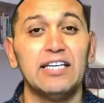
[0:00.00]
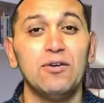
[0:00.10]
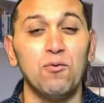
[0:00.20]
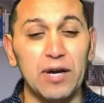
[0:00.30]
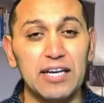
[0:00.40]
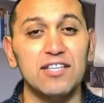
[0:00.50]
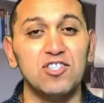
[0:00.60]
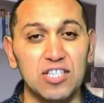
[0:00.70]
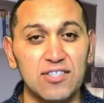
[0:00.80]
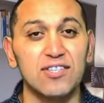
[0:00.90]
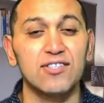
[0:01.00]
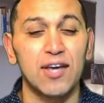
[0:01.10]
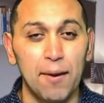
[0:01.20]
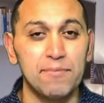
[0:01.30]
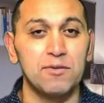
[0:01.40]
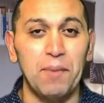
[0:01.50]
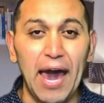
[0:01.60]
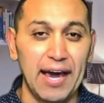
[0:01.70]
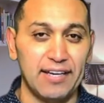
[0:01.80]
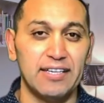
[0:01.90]
when Jesus comes
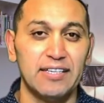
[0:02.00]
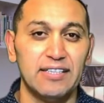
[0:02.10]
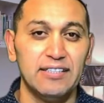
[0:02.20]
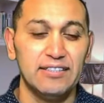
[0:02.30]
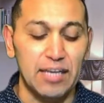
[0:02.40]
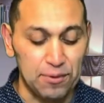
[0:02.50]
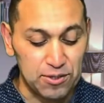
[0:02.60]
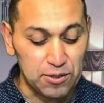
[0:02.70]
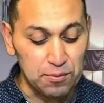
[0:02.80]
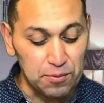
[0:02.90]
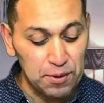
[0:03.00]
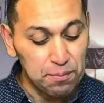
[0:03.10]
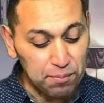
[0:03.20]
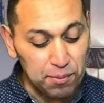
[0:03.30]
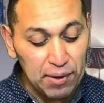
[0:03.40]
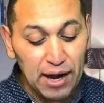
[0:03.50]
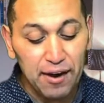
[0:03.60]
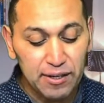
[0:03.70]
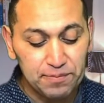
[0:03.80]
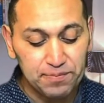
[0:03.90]
back. They were to
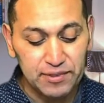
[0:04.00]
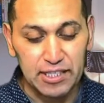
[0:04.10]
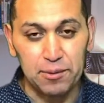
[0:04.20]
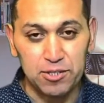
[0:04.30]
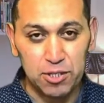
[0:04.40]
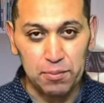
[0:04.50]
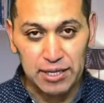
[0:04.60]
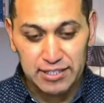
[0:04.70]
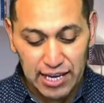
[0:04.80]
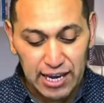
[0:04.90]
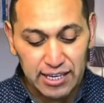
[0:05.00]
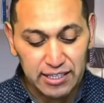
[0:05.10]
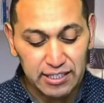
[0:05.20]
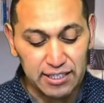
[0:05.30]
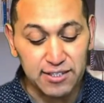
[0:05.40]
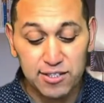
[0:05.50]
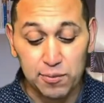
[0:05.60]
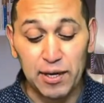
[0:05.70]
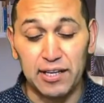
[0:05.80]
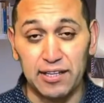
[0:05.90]
prepare, they were to maintain,
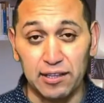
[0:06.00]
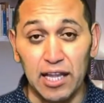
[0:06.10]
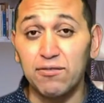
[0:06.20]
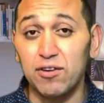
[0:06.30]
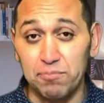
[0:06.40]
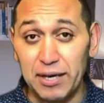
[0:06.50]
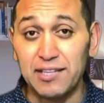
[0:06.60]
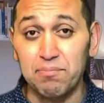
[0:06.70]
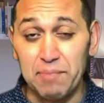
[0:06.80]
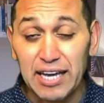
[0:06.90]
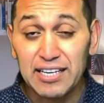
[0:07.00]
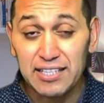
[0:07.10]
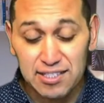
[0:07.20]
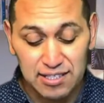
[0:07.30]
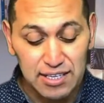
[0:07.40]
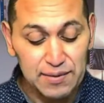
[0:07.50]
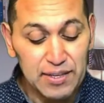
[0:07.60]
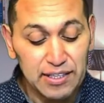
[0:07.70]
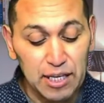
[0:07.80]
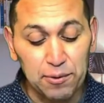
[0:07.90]
anticipate a level of maintenance.
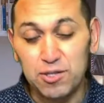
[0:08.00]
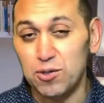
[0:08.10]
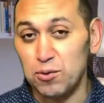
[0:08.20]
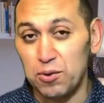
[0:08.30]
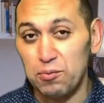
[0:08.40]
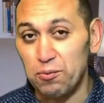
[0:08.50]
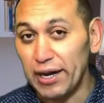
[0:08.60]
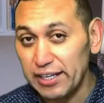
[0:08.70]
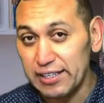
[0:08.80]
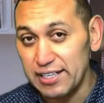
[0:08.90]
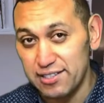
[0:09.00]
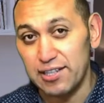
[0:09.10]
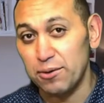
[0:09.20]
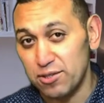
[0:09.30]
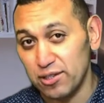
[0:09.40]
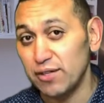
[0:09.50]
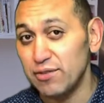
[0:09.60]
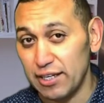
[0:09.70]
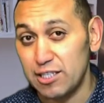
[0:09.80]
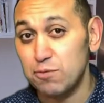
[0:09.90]
They were to recognize that they were to live in
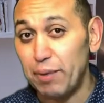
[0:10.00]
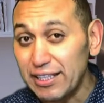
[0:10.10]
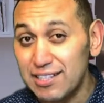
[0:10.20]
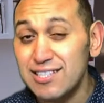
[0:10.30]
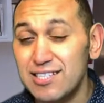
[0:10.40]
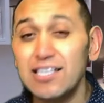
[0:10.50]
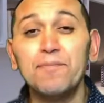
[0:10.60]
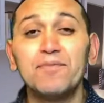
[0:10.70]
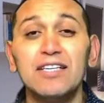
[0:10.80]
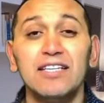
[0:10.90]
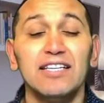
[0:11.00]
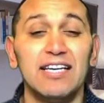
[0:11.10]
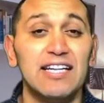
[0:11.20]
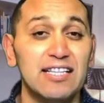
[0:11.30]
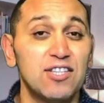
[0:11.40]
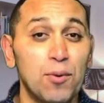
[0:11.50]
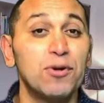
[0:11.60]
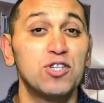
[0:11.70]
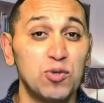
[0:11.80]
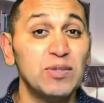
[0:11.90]
expectancy, and then they were
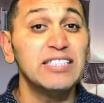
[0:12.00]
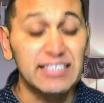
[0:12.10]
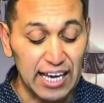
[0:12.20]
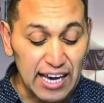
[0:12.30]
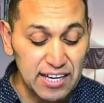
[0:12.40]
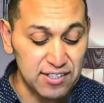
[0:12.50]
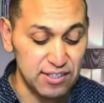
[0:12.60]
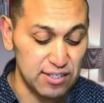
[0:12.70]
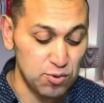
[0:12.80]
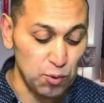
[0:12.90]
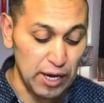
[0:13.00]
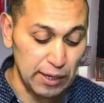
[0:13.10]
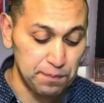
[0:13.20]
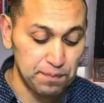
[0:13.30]
to engage in this way.